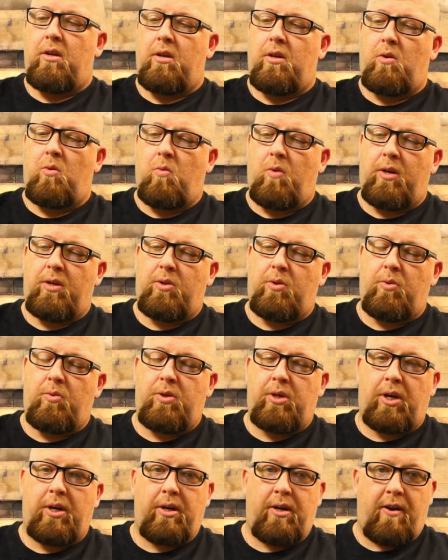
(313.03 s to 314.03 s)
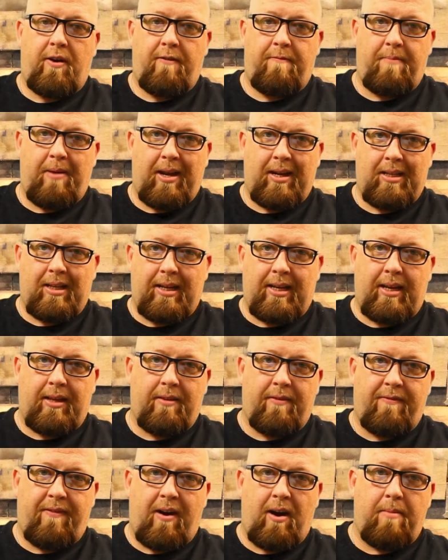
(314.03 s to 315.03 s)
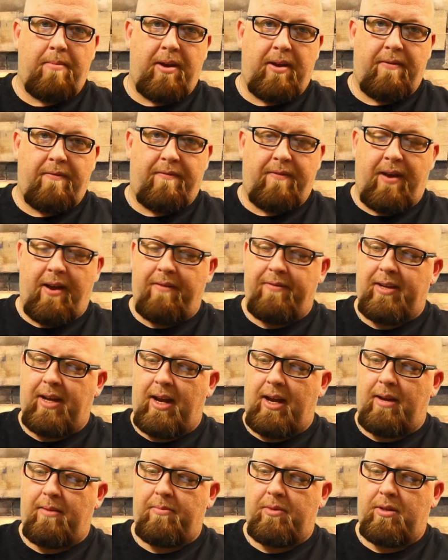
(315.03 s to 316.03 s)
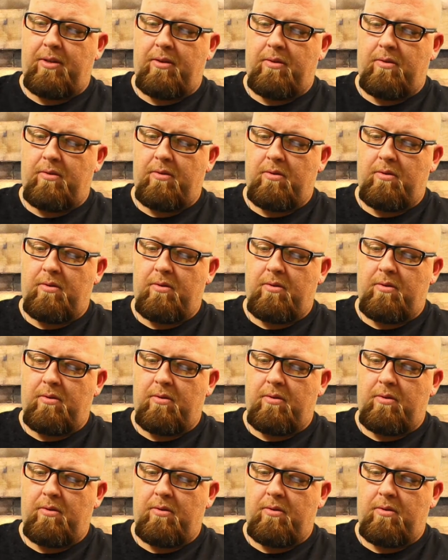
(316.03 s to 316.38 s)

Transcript: you want to turn it off by clicking the fire button 5 times.